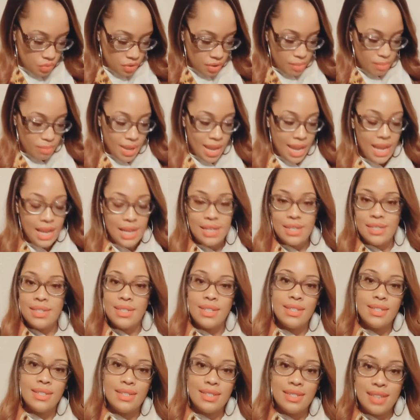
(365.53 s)
remained
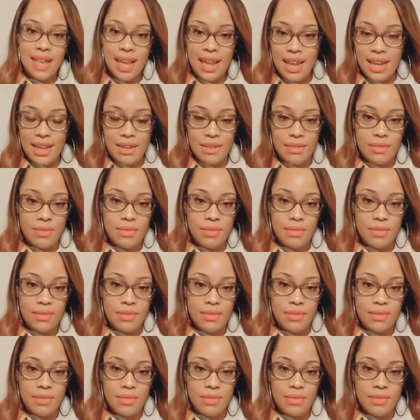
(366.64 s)
safe.